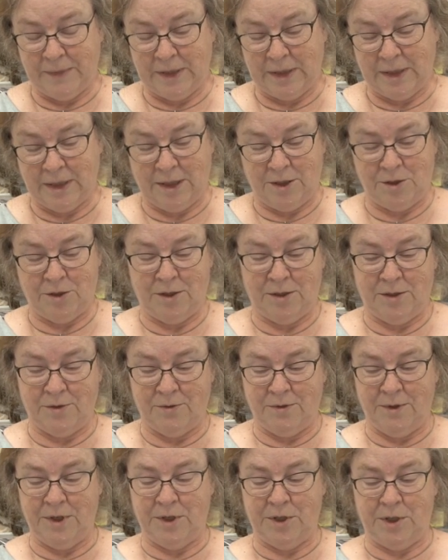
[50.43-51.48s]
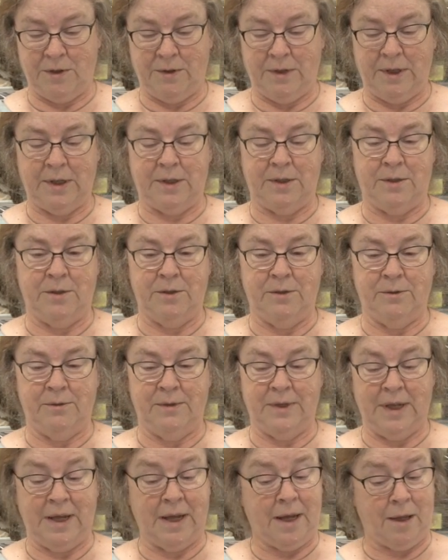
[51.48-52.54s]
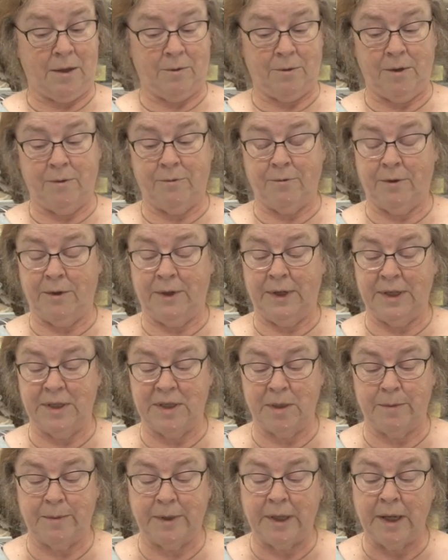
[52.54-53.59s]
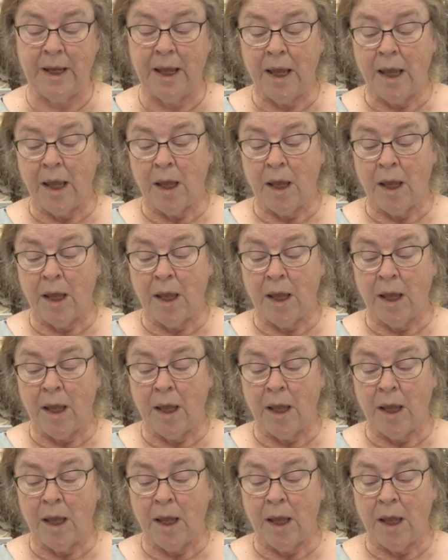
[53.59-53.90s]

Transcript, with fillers: collection storage area to the gallery for an exhibit,